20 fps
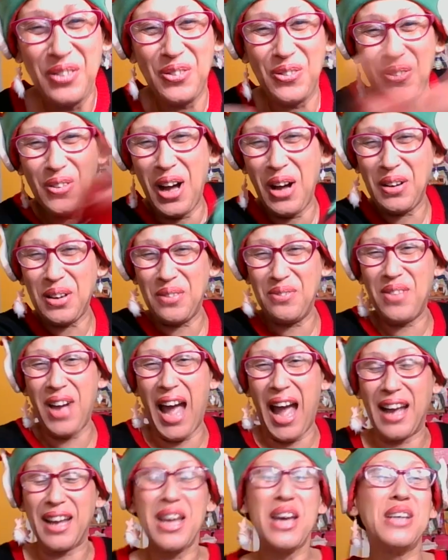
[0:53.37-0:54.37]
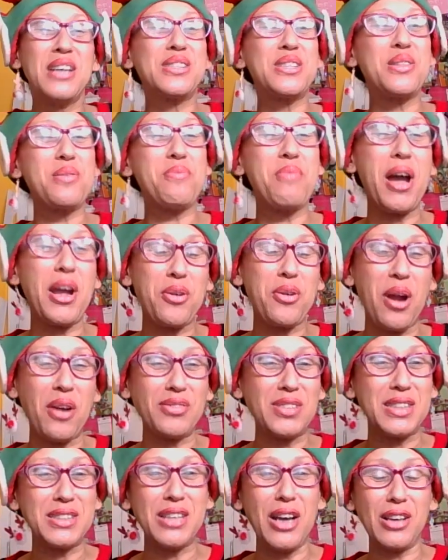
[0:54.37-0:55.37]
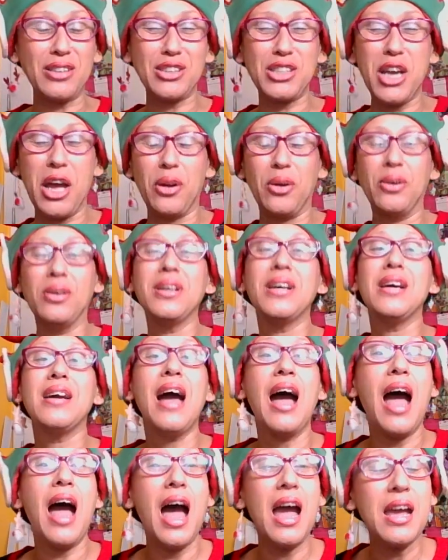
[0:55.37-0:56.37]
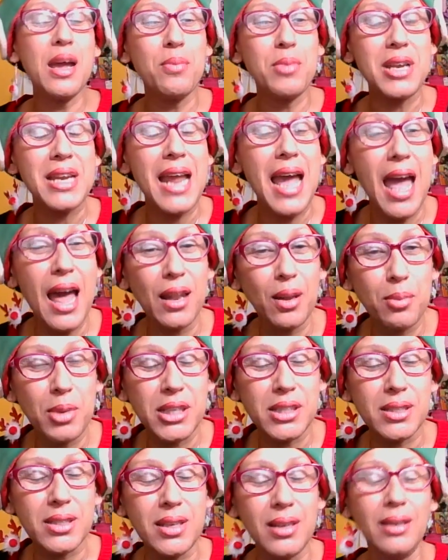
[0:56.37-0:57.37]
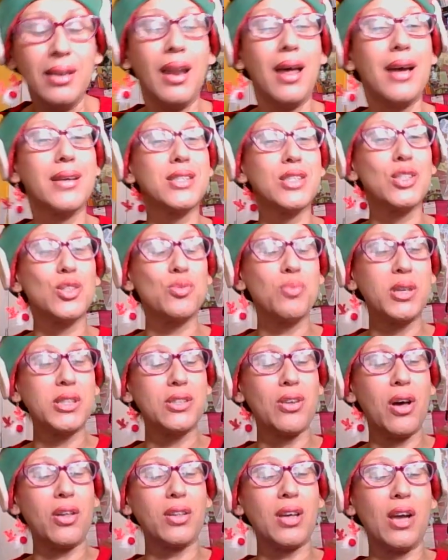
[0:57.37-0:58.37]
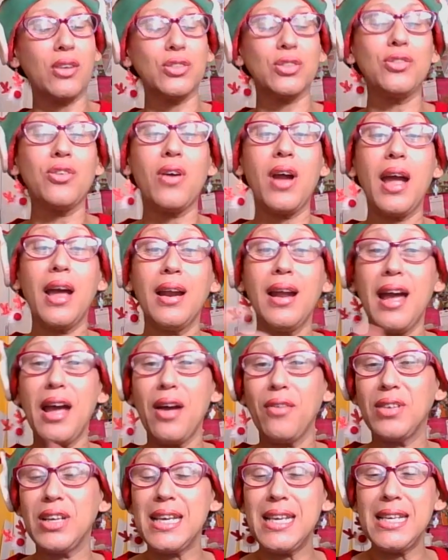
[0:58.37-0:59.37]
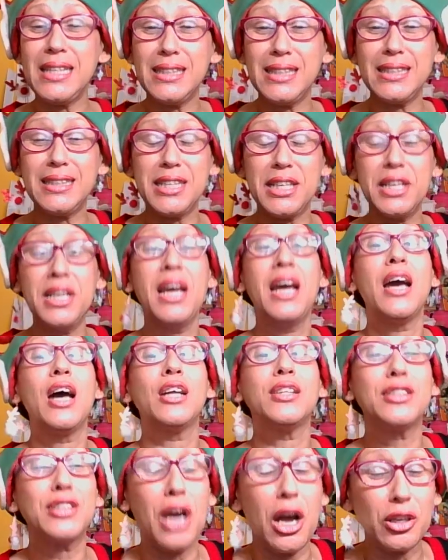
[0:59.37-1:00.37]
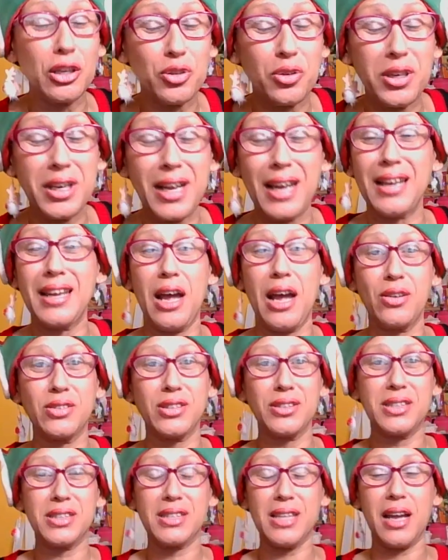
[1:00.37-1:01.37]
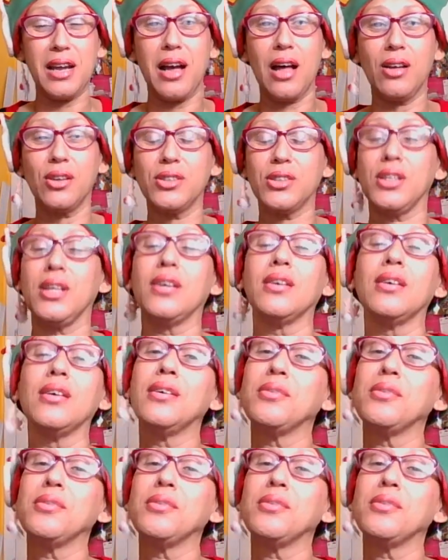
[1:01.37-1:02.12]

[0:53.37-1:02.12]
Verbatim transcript: Welcome back to the Mind Crafting Doc channel. I am an LMHC, licensed mental health counselor, and I have an EDD, doctorate in counseling psychology.